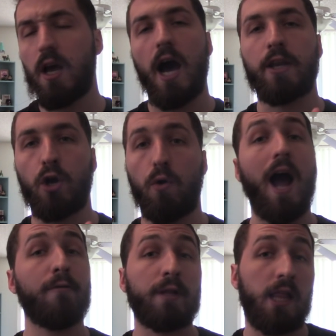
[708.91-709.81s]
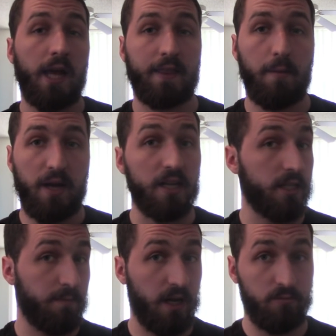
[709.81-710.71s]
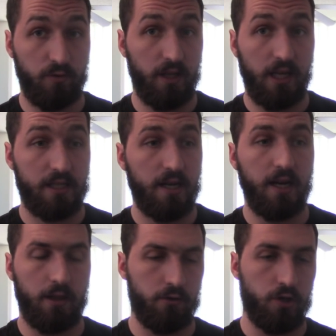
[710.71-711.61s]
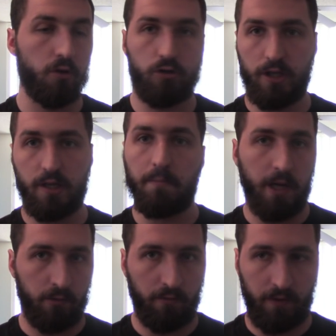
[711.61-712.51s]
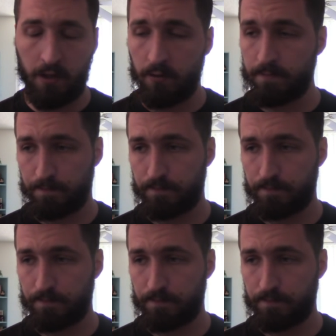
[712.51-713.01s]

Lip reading: I know I really like that because it becomes really exciting. There's usually some big reveal